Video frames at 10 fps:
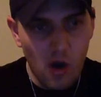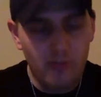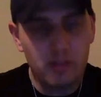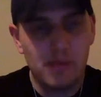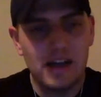
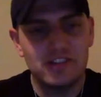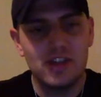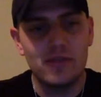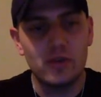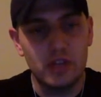Over the
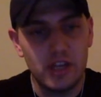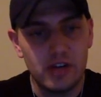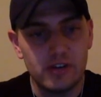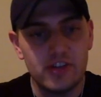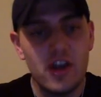past several
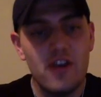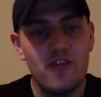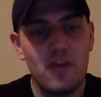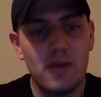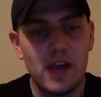years,
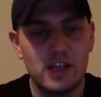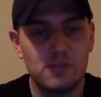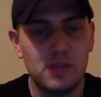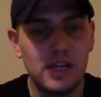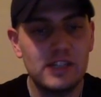FEMA
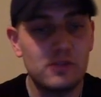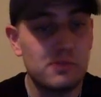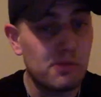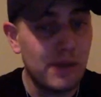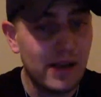has planned
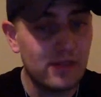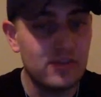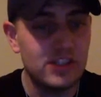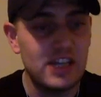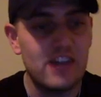and
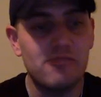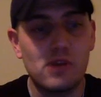prepared for the day